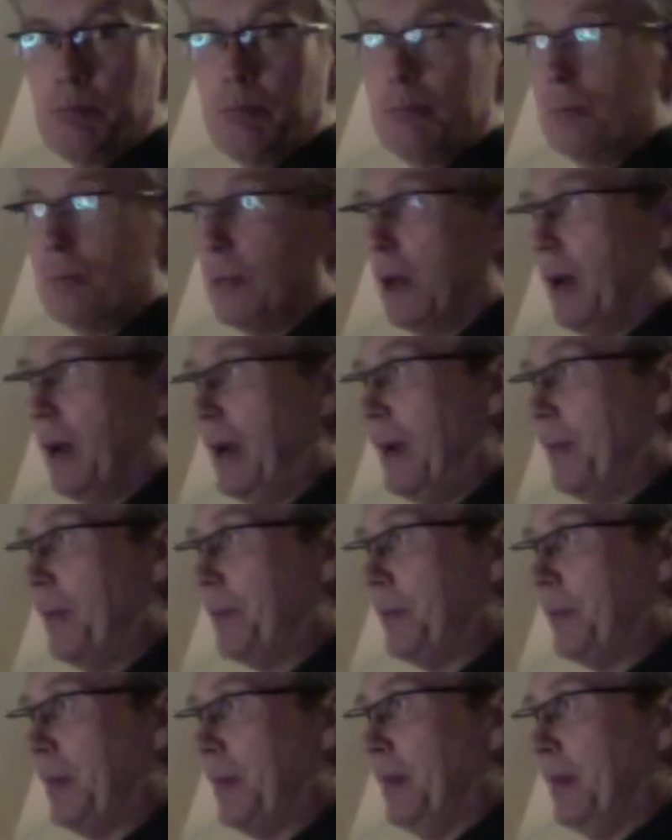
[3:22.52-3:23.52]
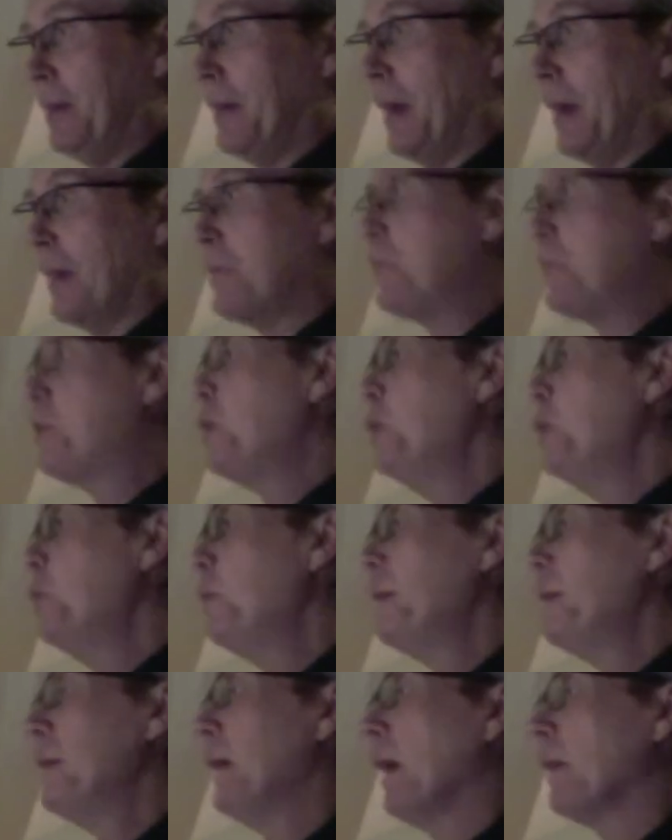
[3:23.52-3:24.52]
right? Now 2
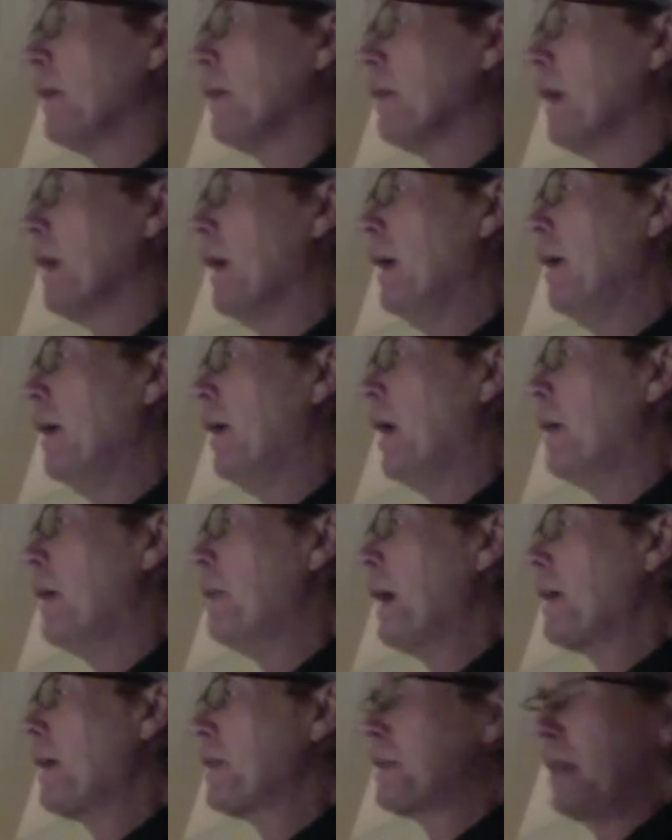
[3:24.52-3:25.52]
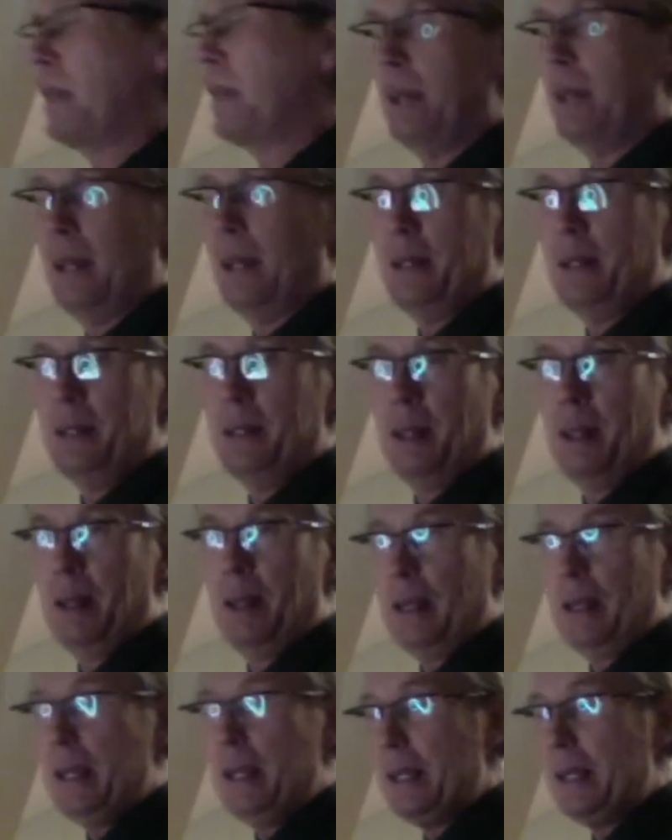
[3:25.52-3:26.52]
eander, I'm accenting
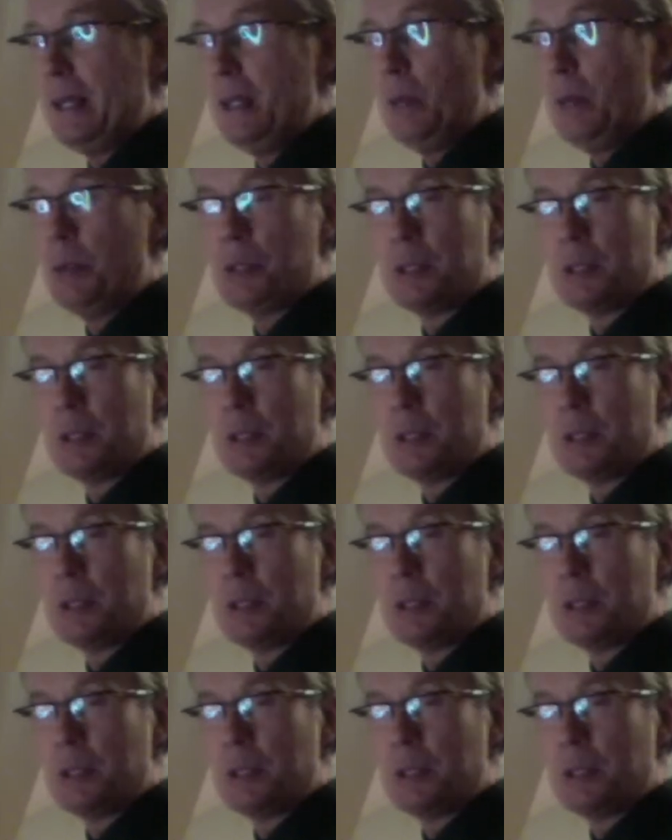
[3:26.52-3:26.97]
the E, which is